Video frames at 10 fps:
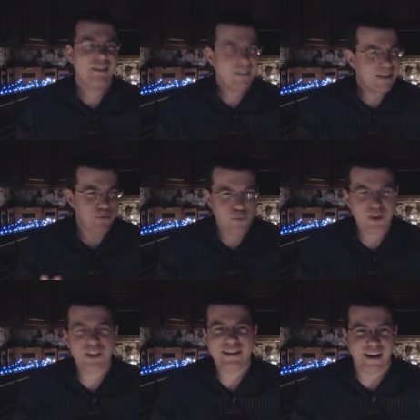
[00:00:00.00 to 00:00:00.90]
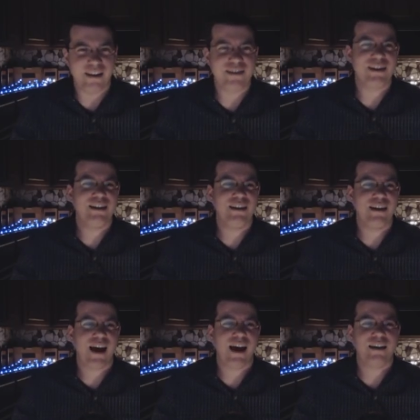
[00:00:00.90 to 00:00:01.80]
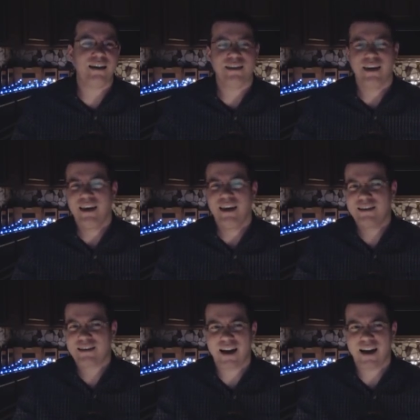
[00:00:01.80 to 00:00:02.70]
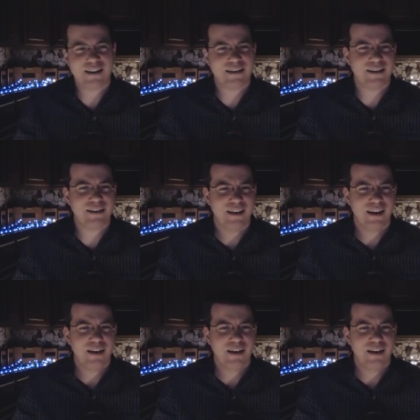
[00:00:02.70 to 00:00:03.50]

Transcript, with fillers: the thing that really does need to die is this constant